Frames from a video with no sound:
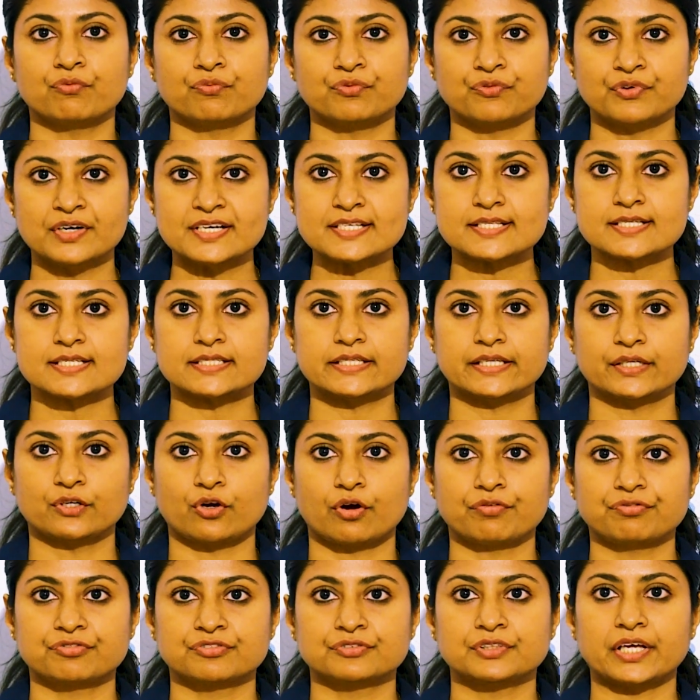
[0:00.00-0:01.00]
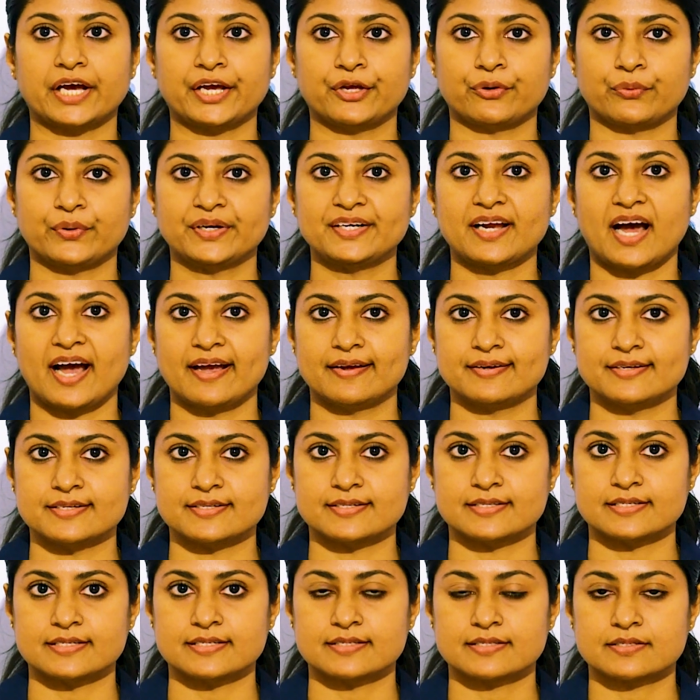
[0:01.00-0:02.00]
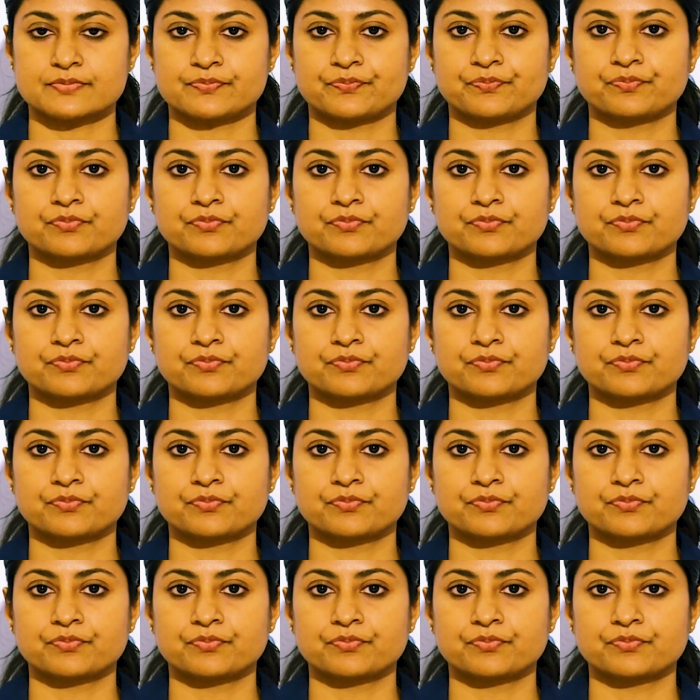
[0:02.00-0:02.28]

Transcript: worsening of thyroid eye disease.